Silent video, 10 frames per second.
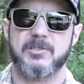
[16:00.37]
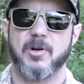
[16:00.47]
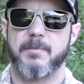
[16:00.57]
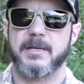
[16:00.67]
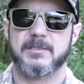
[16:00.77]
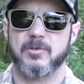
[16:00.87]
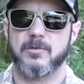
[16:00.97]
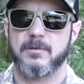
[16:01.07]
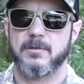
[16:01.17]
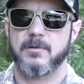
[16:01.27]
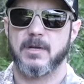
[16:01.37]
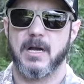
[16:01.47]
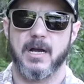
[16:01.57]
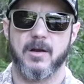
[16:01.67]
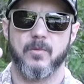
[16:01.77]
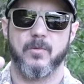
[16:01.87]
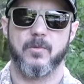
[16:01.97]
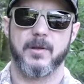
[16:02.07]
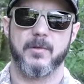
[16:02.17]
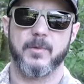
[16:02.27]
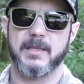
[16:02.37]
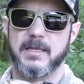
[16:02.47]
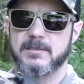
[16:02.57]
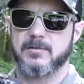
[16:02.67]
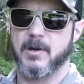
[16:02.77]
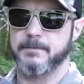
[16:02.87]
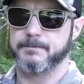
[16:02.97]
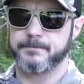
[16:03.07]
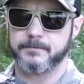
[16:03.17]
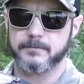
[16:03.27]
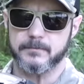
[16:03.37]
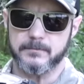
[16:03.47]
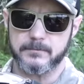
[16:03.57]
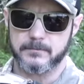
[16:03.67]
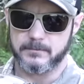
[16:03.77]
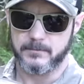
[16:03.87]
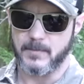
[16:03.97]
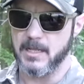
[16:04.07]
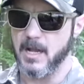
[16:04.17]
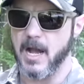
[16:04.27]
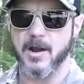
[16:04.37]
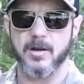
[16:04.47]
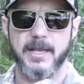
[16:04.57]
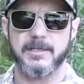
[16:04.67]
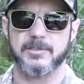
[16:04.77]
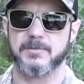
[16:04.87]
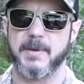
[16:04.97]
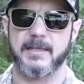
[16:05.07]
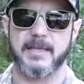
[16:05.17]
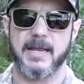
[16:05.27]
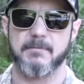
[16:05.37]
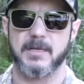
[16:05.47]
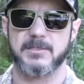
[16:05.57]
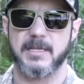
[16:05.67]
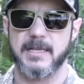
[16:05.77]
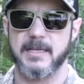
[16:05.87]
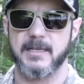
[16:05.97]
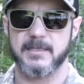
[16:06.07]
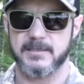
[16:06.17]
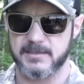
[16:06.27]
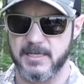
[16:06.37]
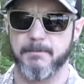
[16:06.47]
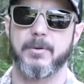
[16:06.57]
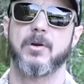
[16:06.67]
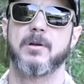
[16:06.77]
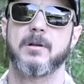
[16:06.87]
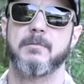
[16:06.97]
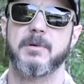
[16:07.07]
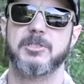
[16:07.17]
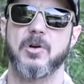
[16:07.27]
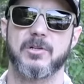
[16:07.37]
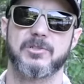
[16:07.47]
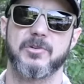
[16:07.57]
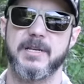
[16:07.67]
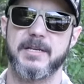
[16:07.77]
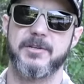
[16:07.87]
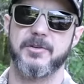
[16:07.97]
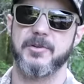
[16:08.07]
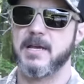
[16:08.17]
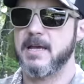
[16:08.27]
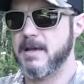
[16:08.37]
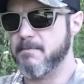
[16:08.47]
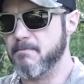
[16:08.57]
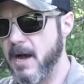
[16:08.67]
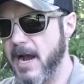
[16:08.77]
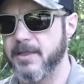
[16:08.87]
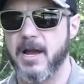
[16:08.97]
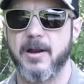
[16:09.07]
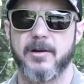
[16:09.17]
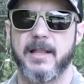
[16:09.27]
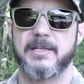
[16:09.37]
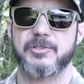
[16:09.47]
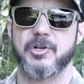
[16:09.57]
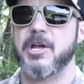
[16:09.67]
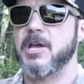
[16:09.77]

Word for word: to a pistol uh, with, with this, right? I R lasers make that much simpler, but you also need to buy the I R laser.